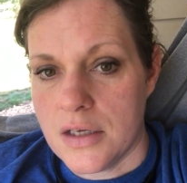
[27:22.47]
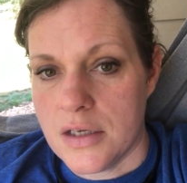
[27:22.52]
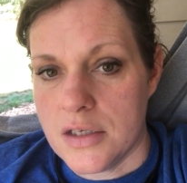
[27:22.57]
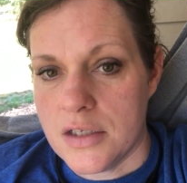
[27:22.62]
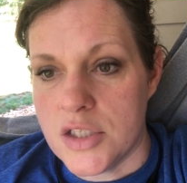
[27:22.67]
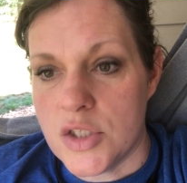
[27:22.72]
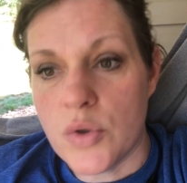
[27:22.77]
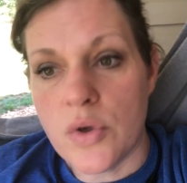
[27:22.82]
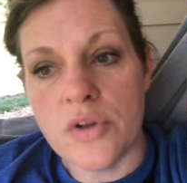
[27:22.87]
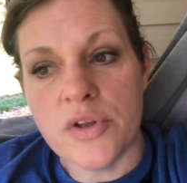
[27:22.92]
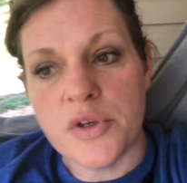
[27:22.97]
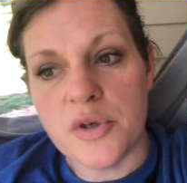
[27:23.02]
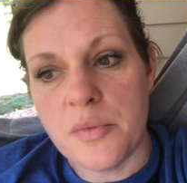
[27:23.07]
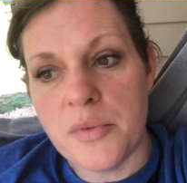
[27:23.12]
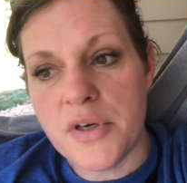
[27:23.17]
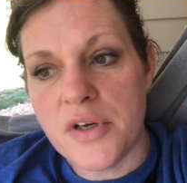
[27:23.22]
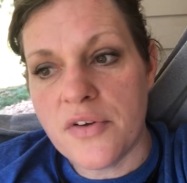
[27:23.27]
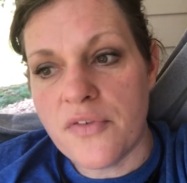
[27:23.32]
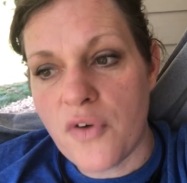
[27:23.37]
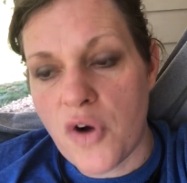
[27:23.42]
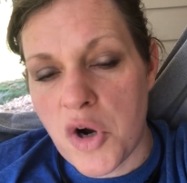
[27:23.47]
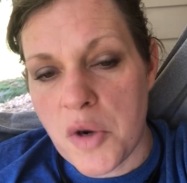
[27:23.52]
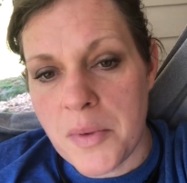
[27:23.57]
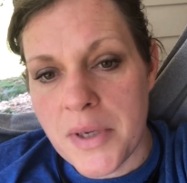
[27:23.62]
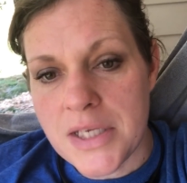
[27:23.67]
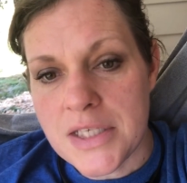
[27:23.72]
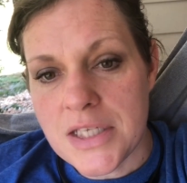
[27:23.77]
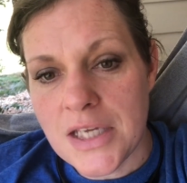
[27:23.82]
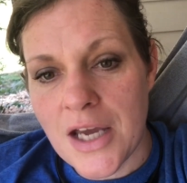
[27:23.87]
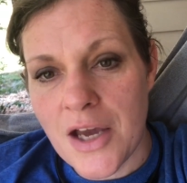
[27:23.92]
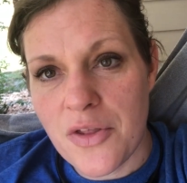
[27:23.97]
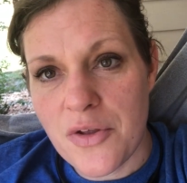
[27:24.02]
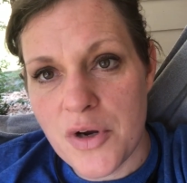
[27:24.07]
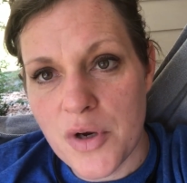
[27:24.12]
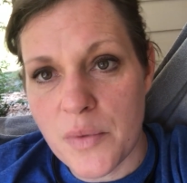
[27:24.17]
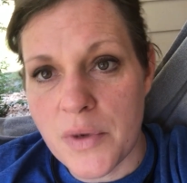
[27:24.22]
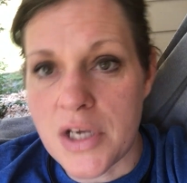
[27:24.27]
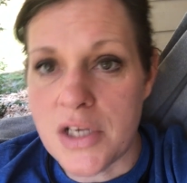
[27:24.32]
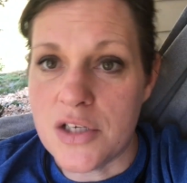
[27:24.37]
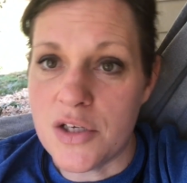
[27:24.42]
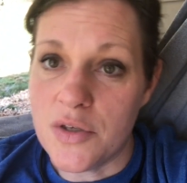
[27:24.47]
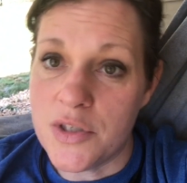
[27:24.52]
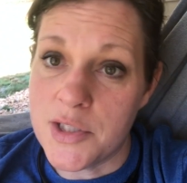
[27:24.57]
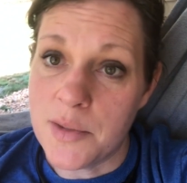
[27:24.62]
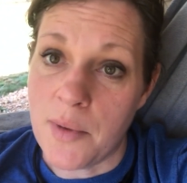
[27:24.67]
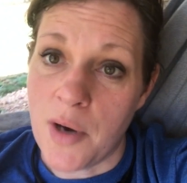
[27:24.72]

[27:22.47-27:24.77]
do a little bit of farming together, we can do some